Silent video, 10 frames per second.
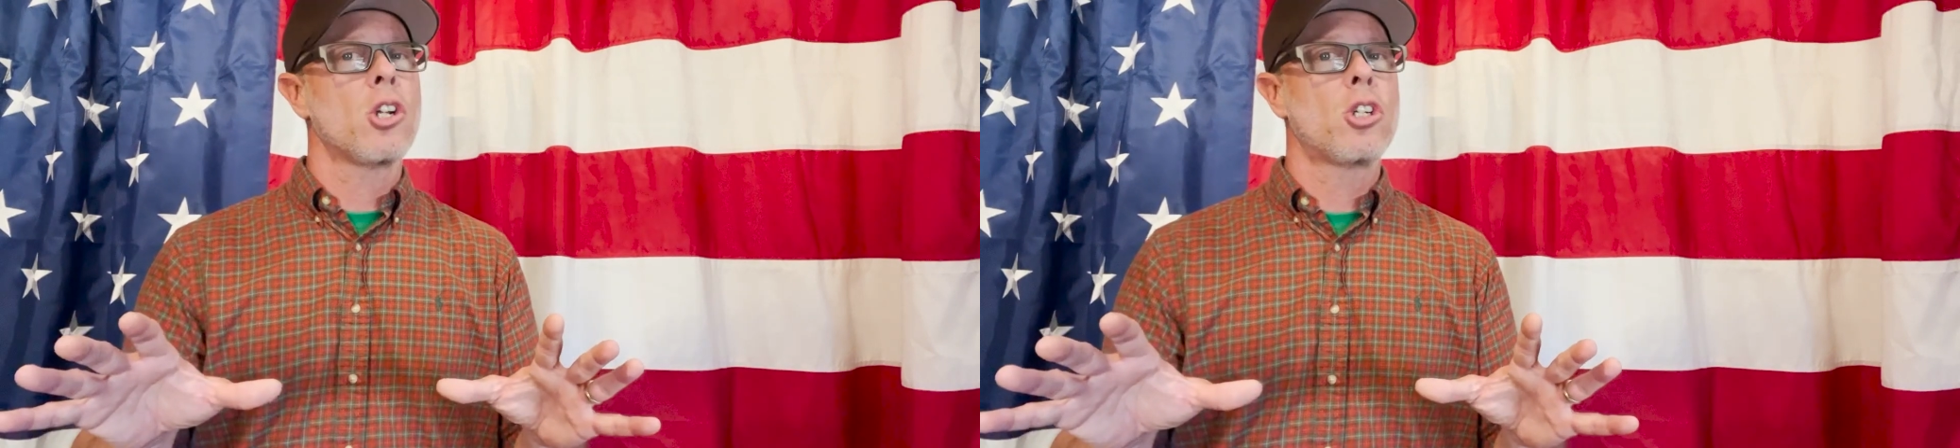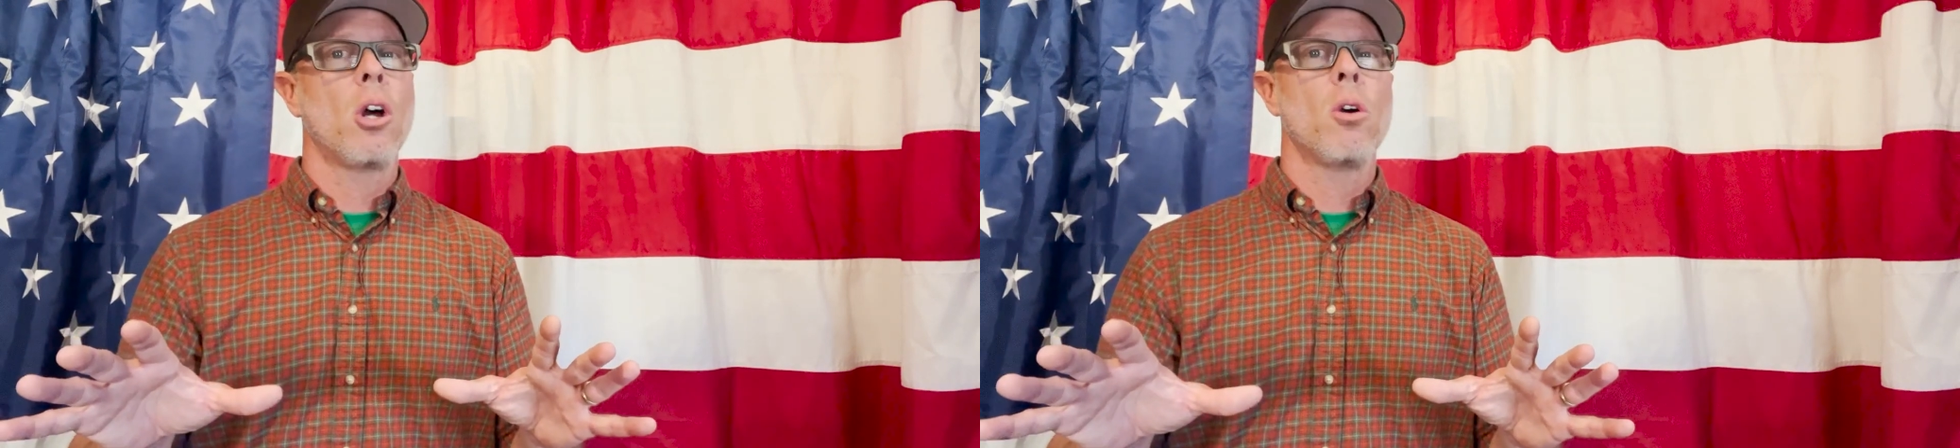
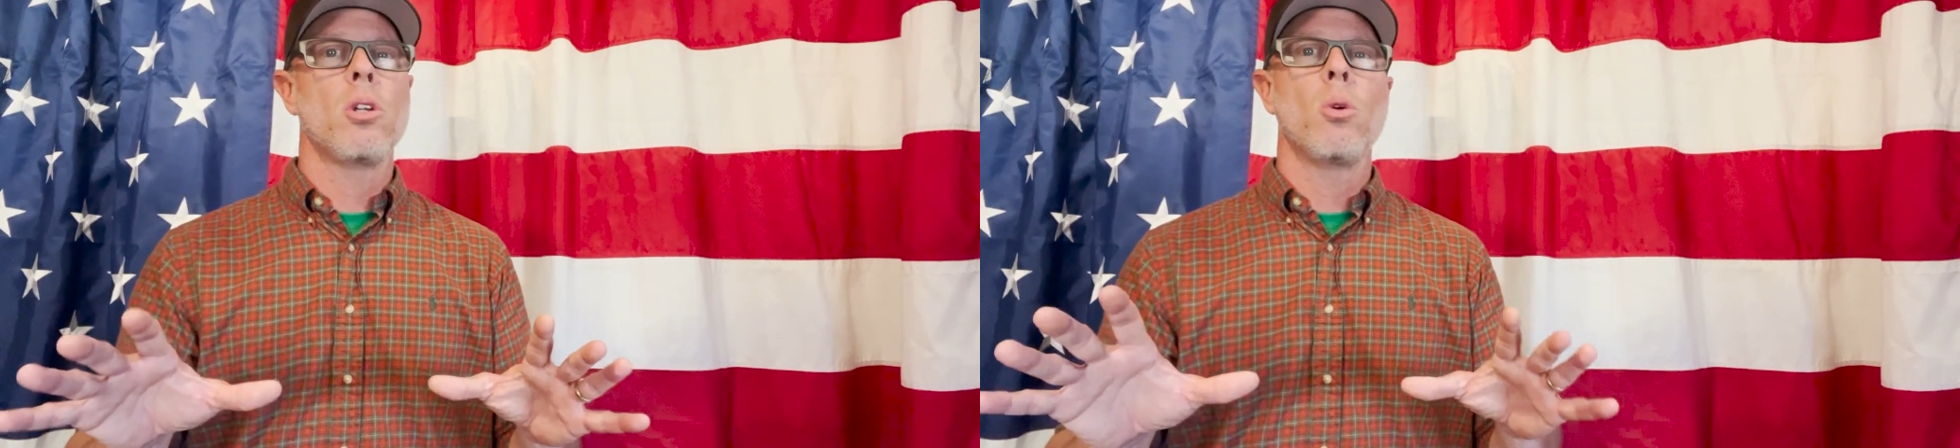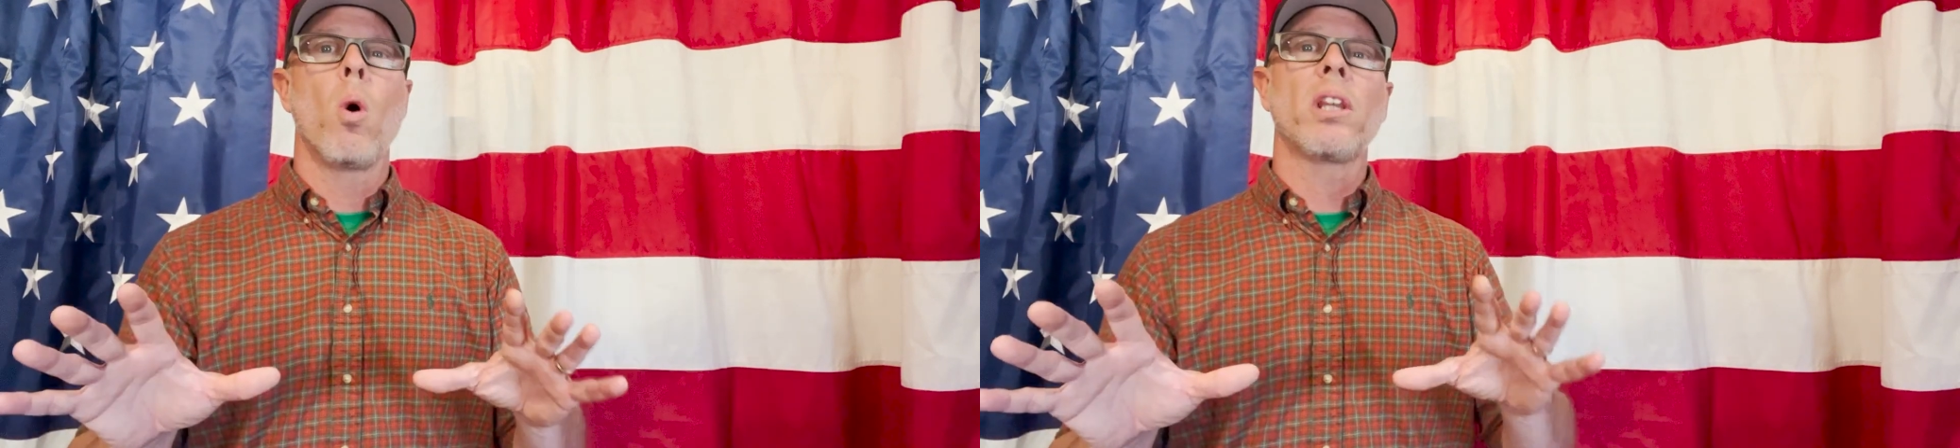to show
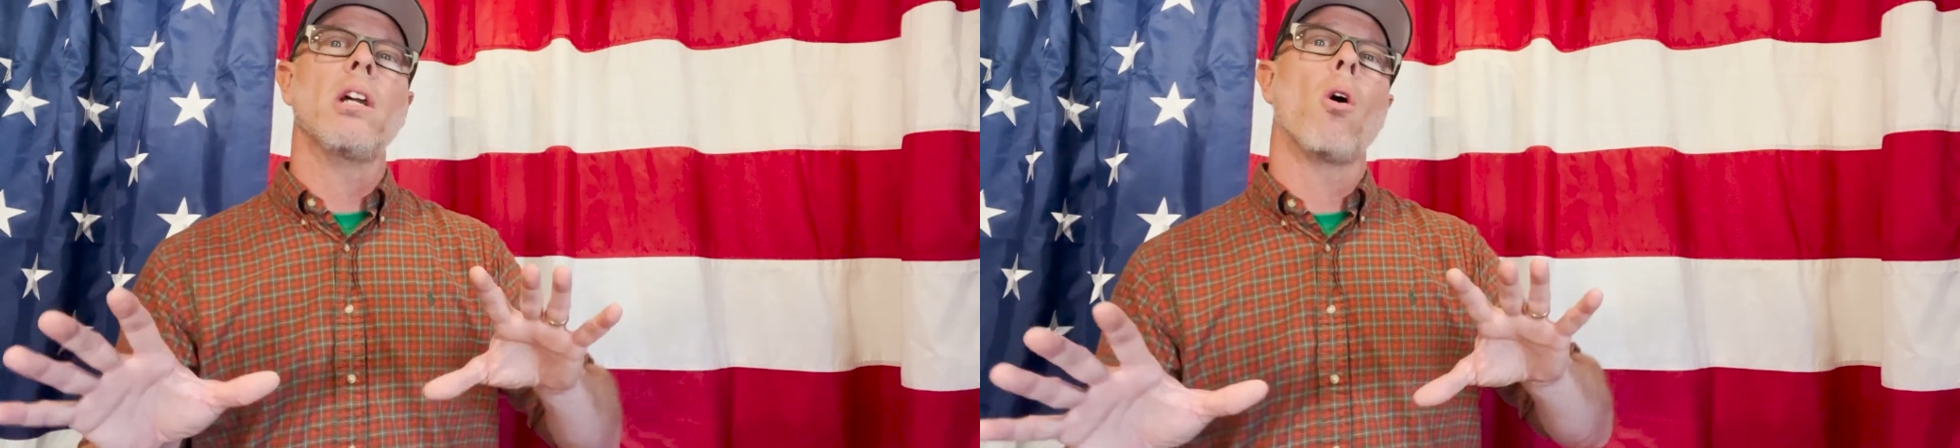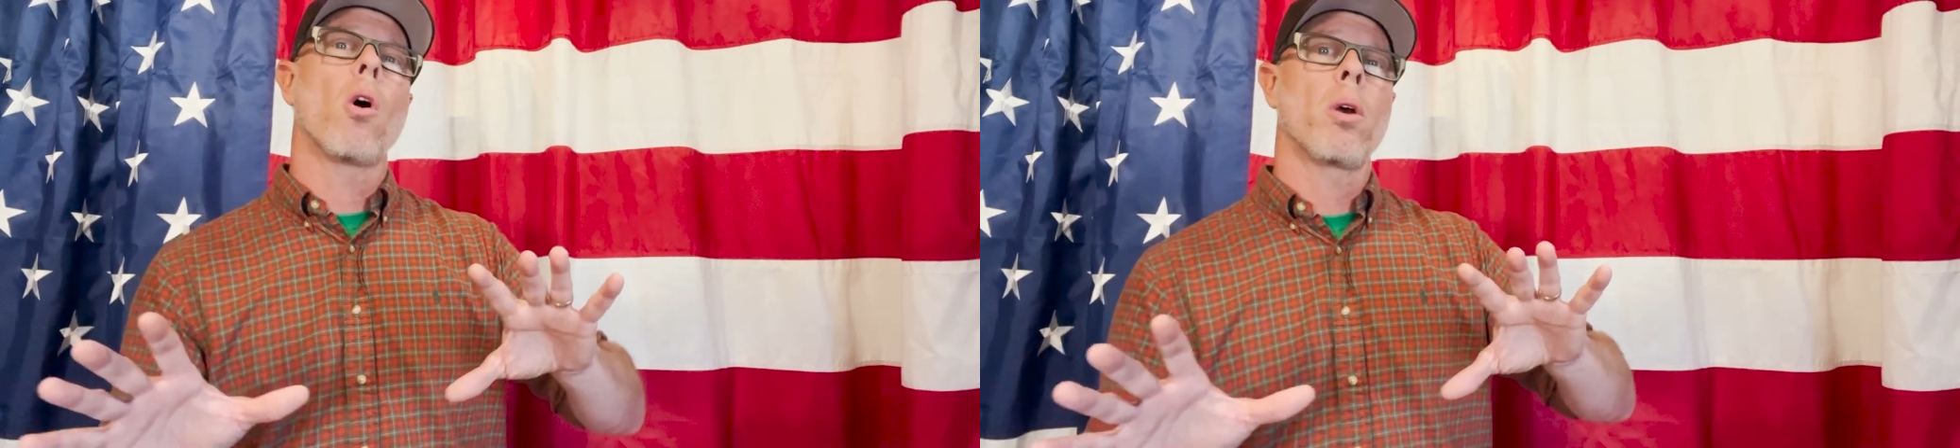you what
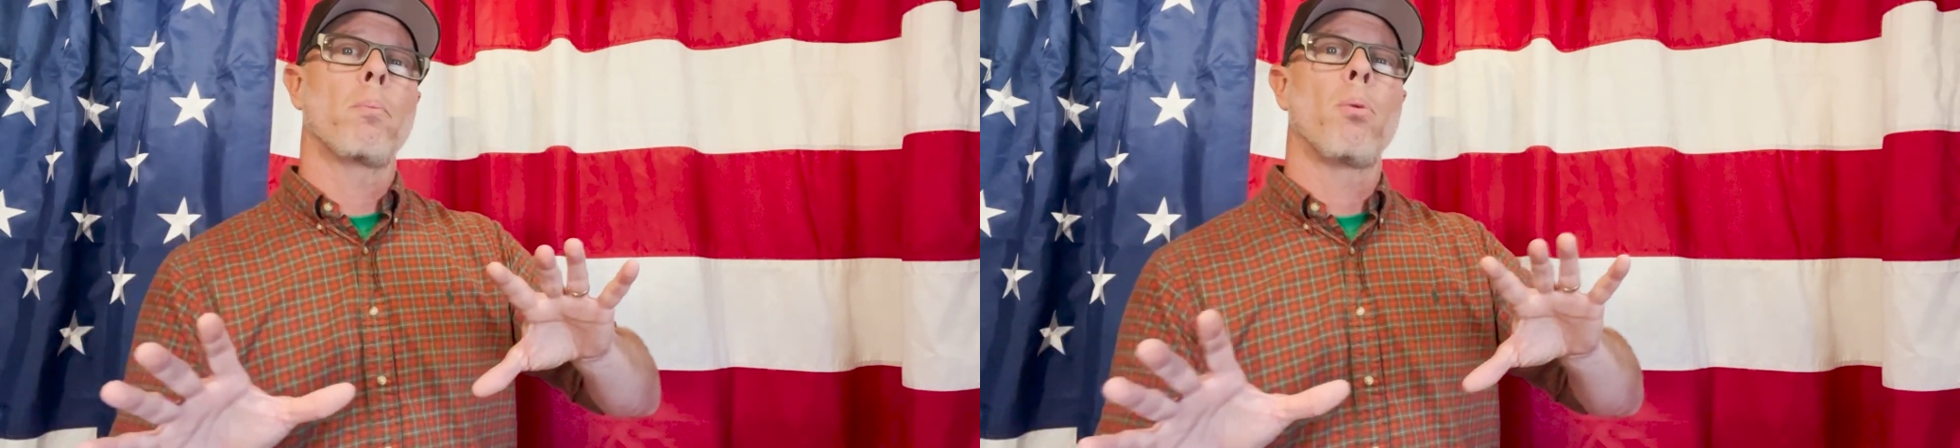the ordering